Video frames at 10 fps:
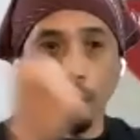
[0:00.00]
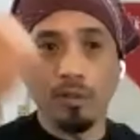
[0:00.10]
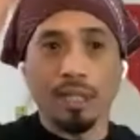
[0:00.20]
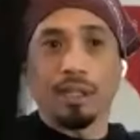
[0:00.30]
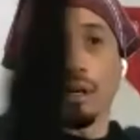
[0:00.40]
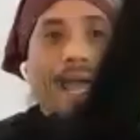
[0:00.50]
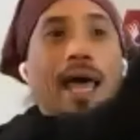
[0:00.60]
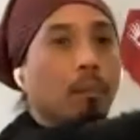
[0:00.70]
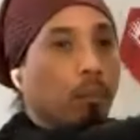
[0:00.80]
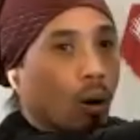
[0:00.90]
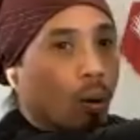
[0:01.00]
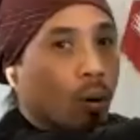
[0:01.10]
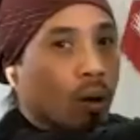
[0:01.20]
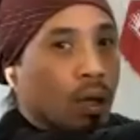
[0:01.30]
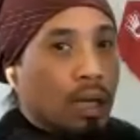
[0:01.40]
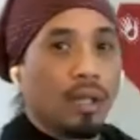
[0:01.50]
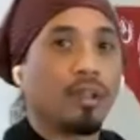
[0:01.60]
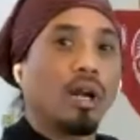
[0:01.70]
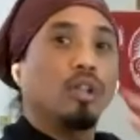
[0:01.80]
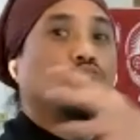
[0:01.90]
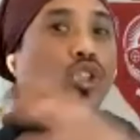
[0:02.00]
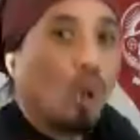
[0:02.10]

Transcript: It can represent their elbow, their